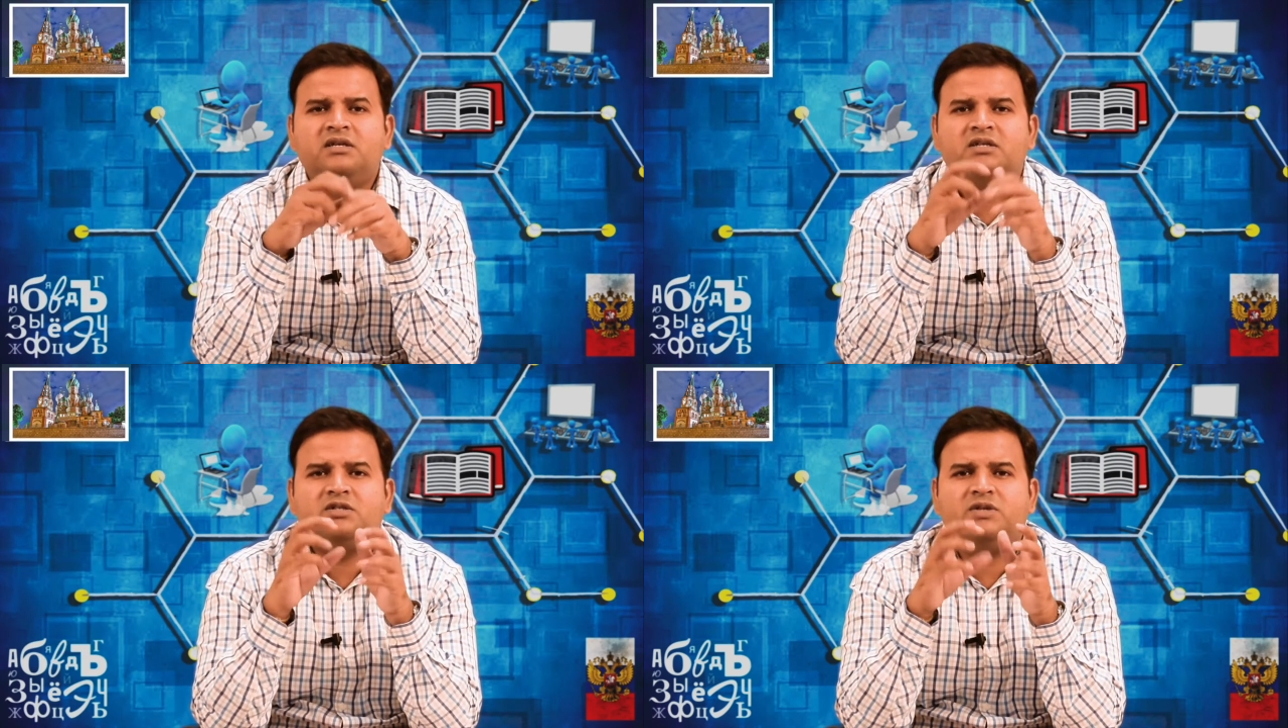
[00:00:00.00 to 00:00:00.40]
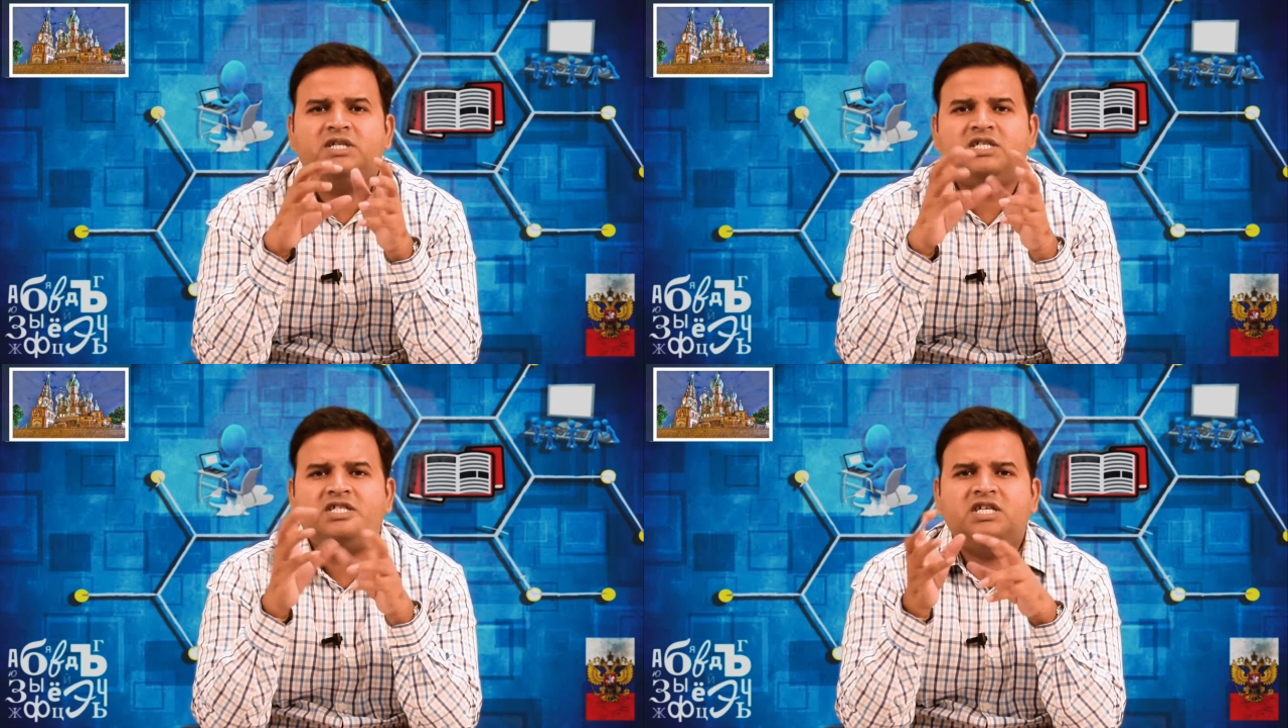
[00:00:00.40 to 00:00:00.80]
so So, it
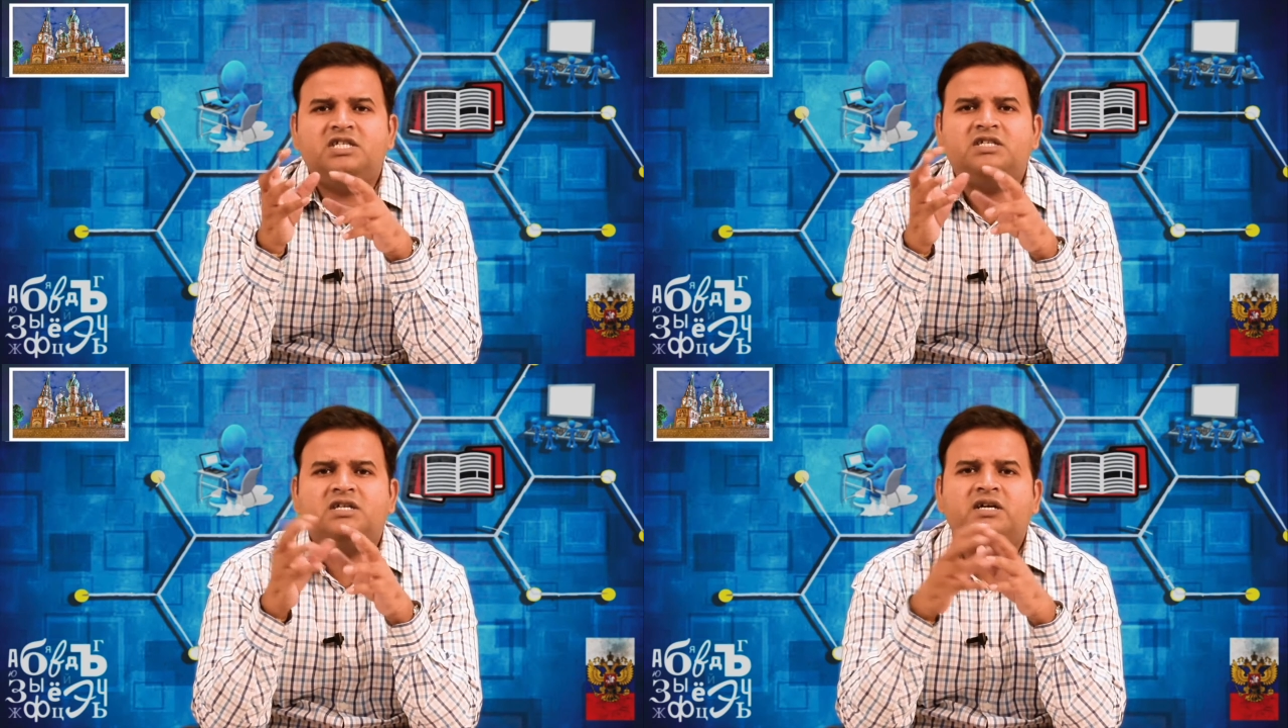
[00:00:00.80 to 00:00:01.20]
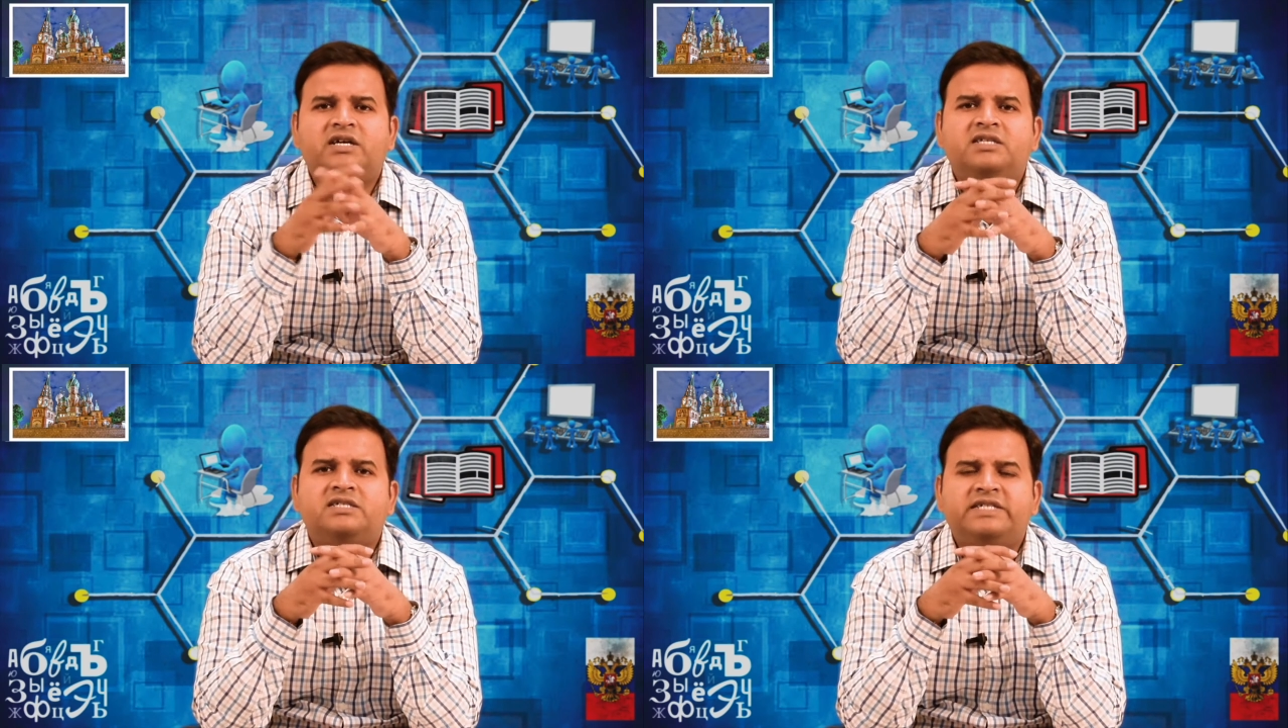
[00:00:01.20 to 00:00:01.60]
is changing
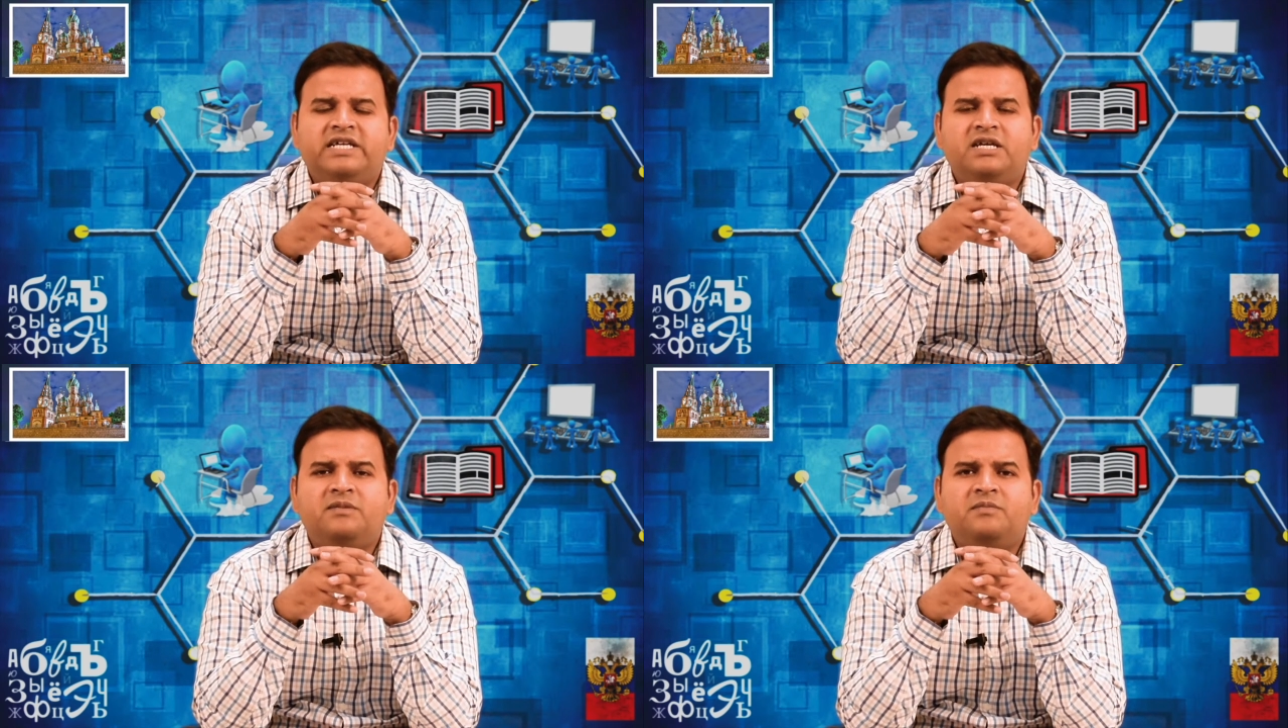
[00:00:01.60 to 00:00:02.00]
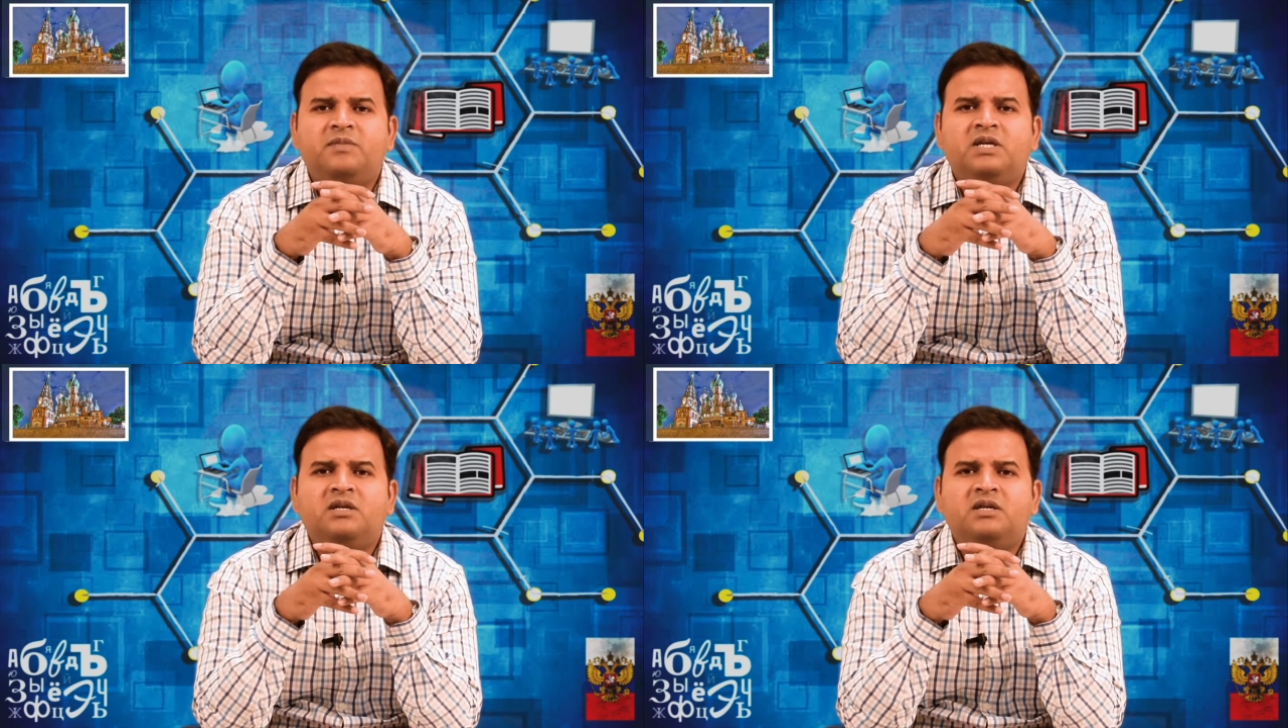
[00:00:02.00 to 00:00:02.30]
again same,